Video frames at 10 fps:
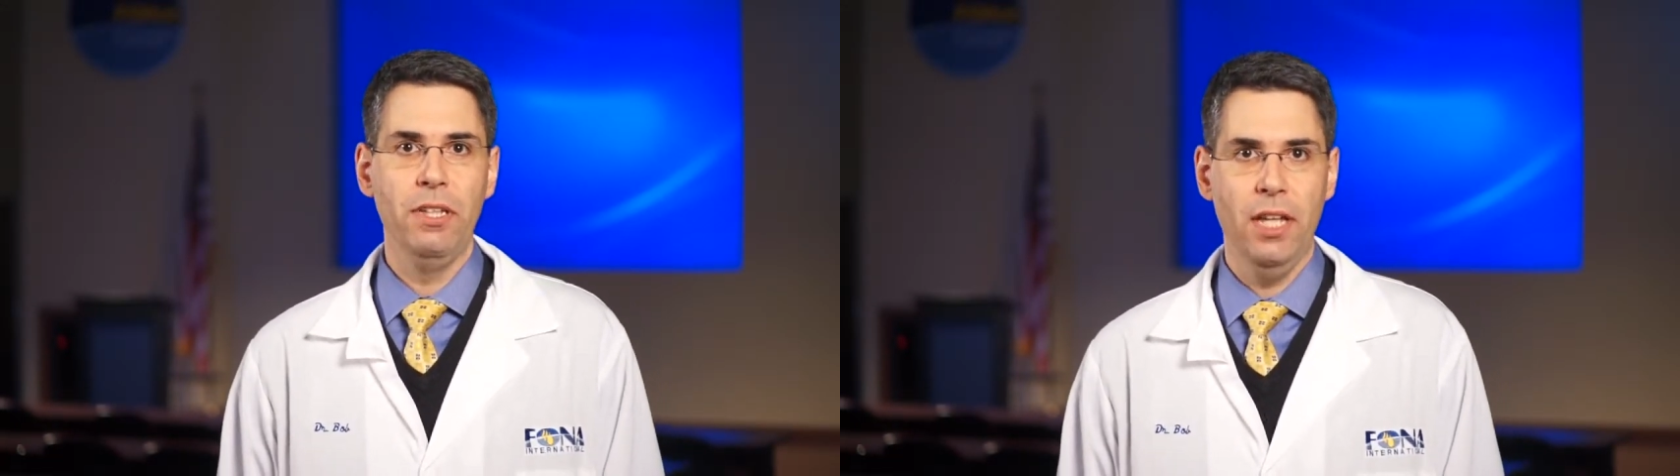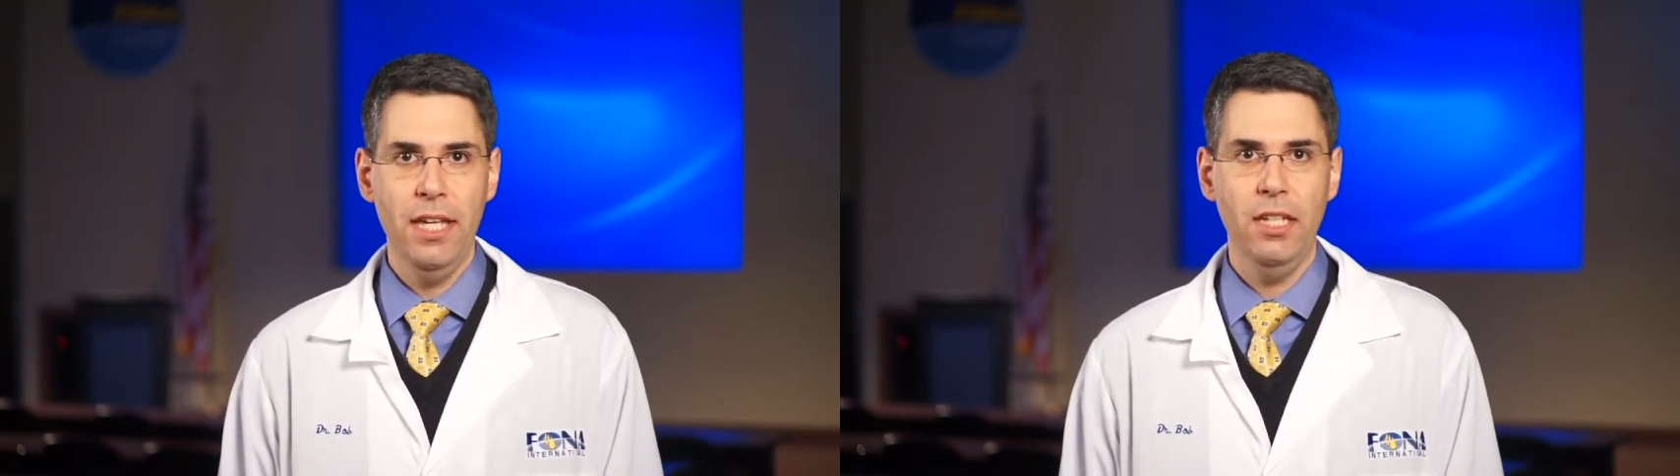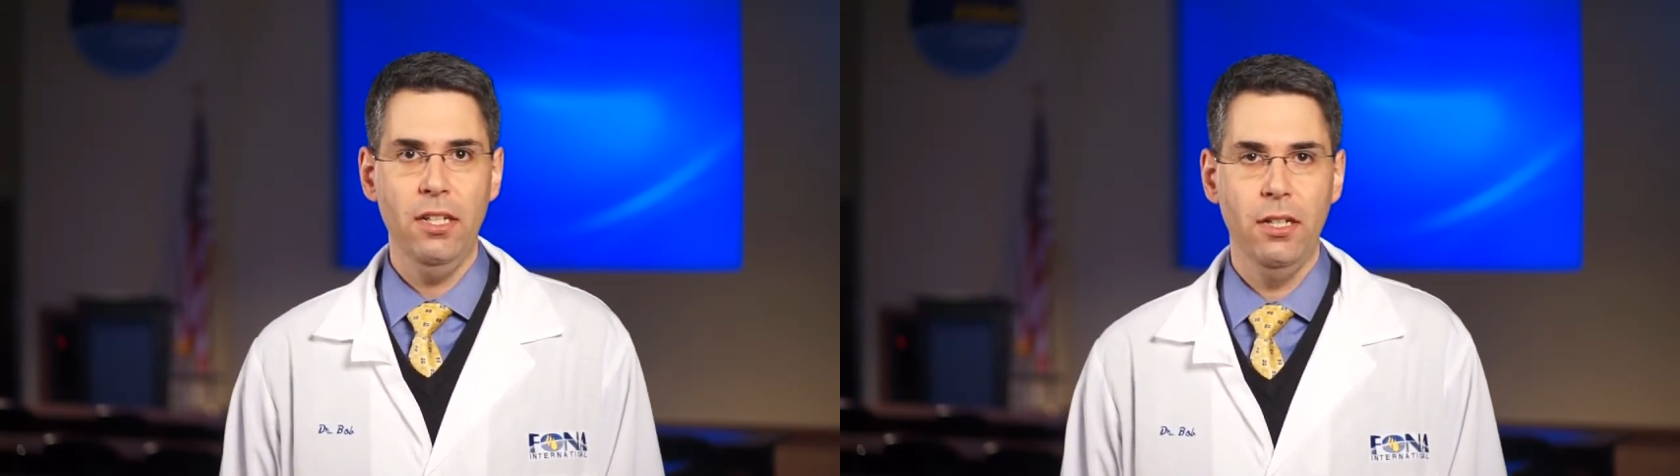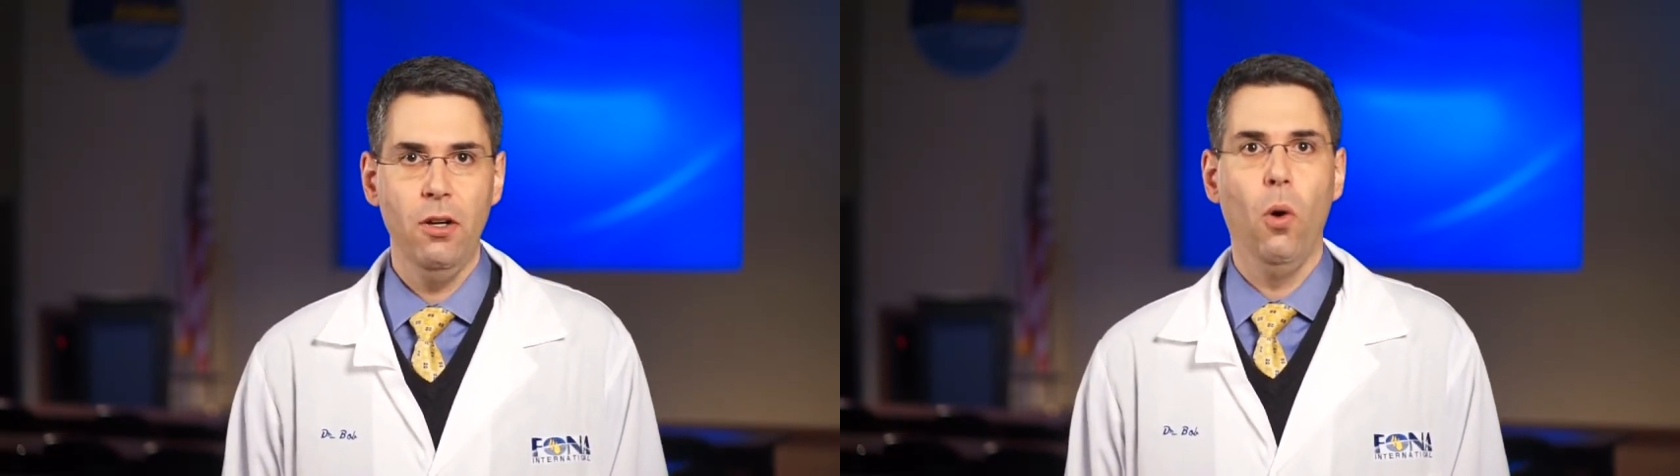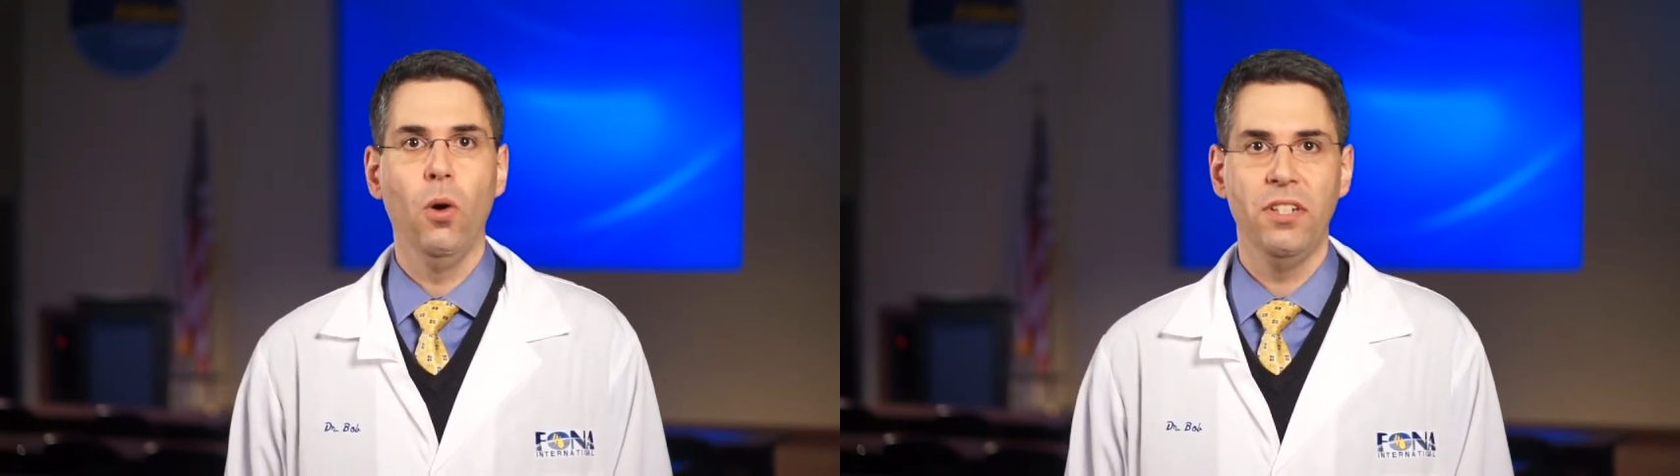like
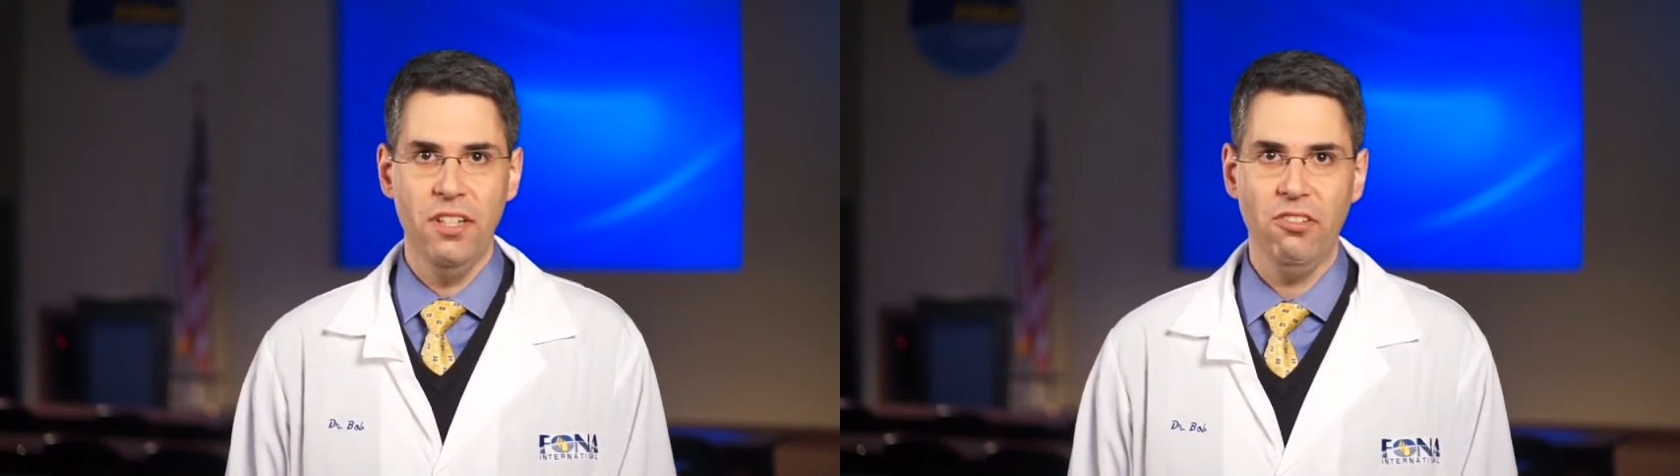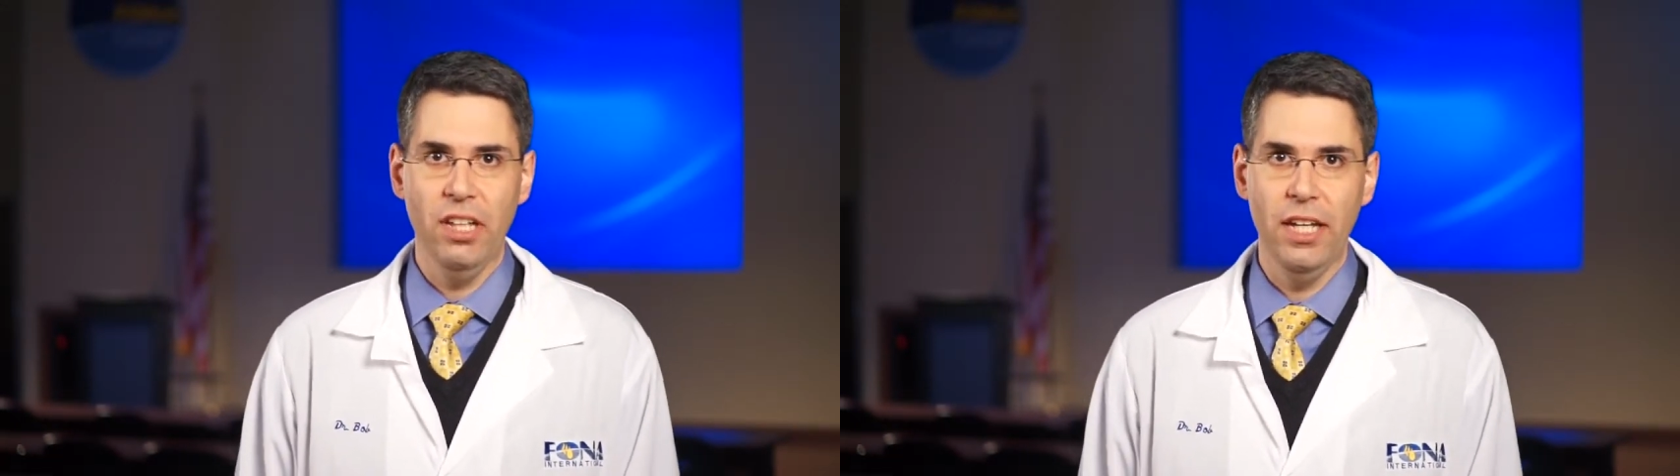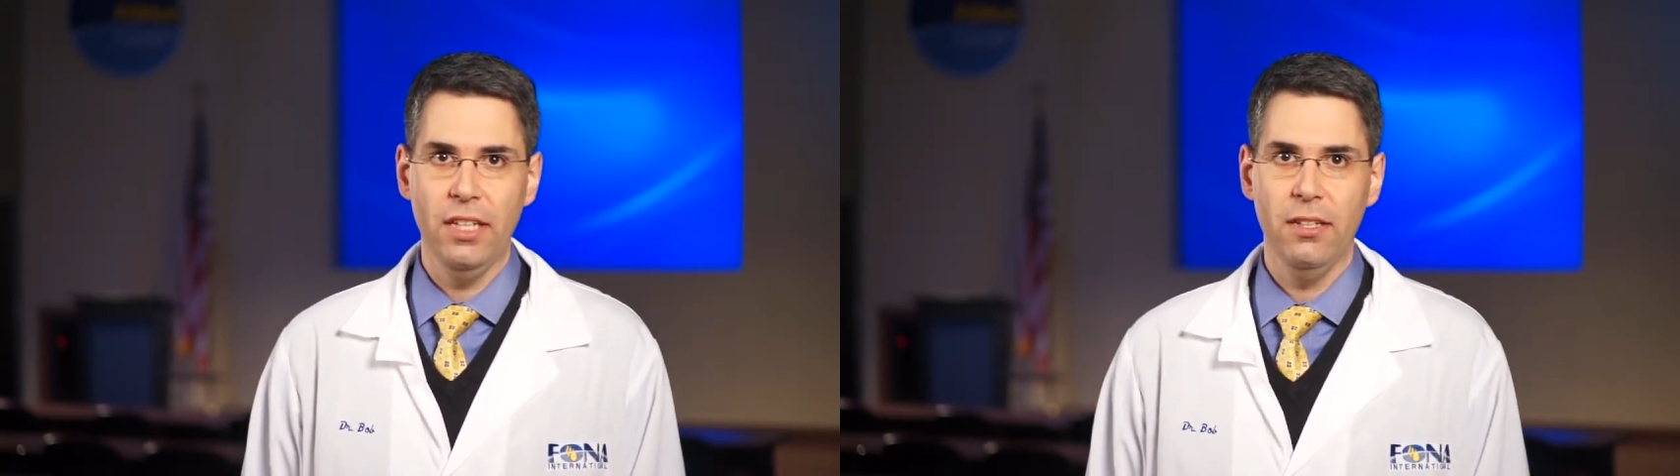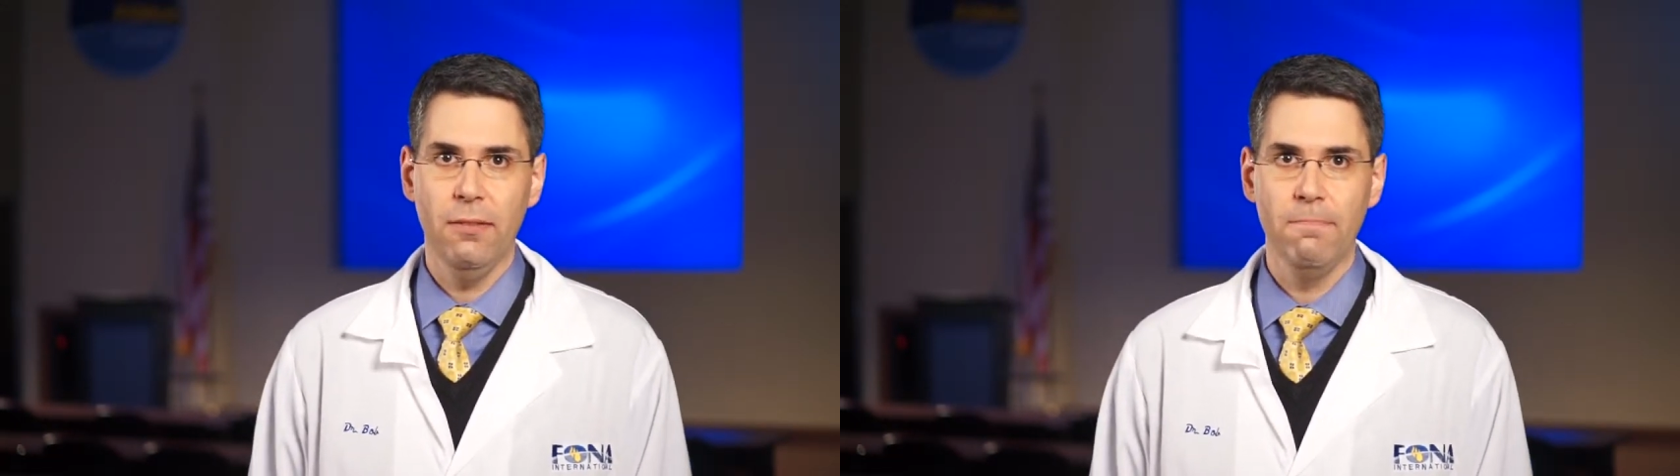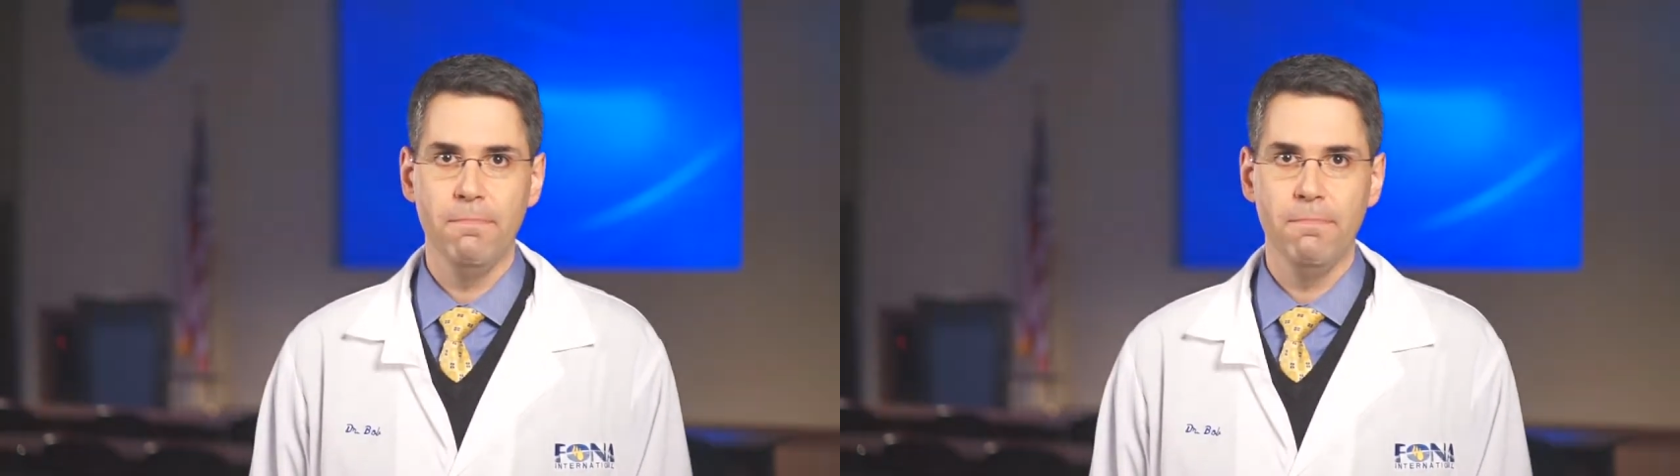or dislike.